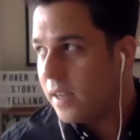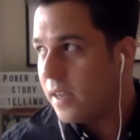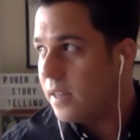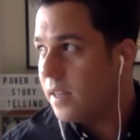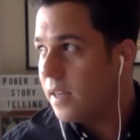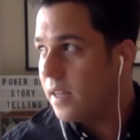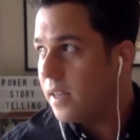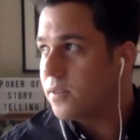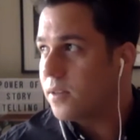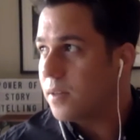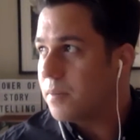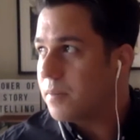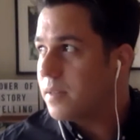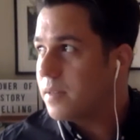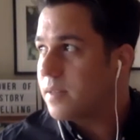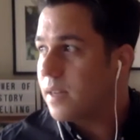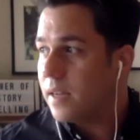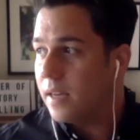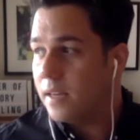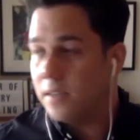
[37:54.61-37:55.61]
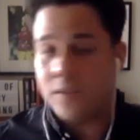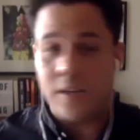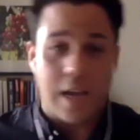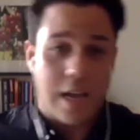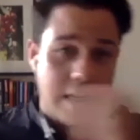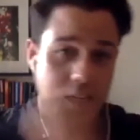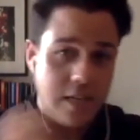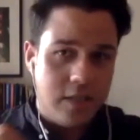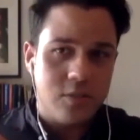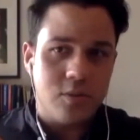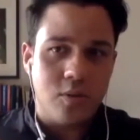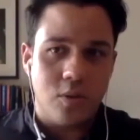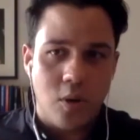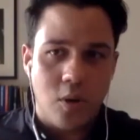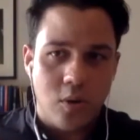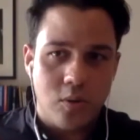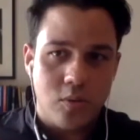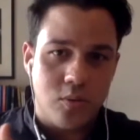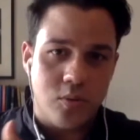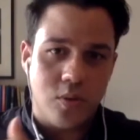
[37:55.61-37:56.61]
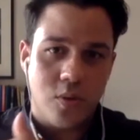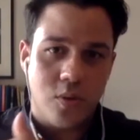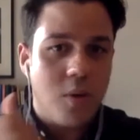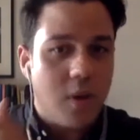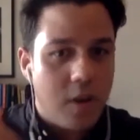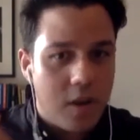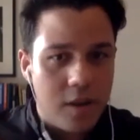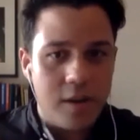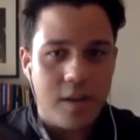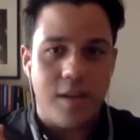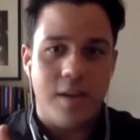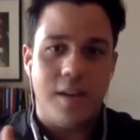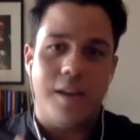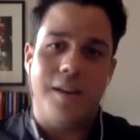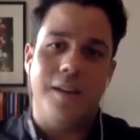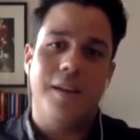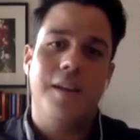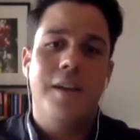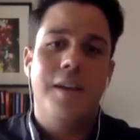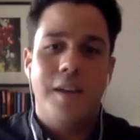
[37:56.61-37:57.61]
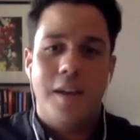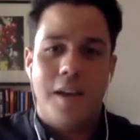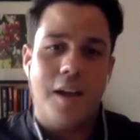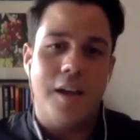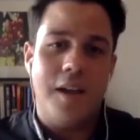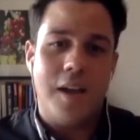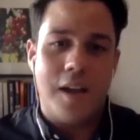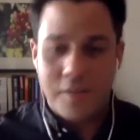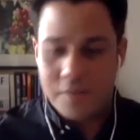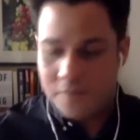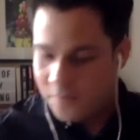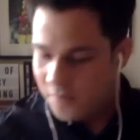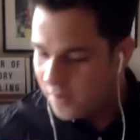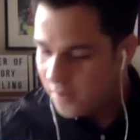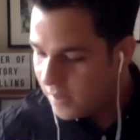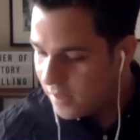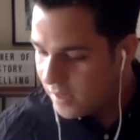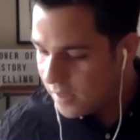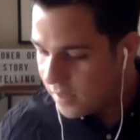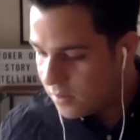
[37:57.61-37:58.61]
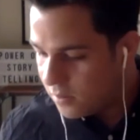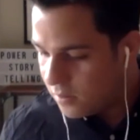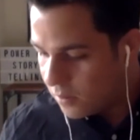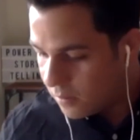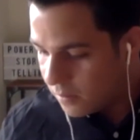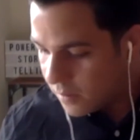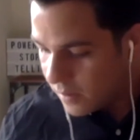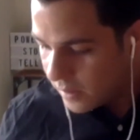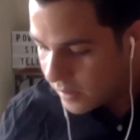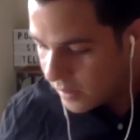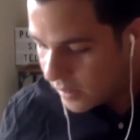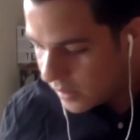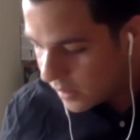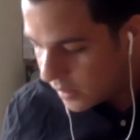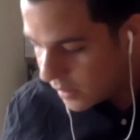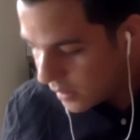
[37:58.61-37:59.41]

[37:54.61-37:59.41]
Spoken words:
And then sometimes I need to go to the run, and I feel it, and the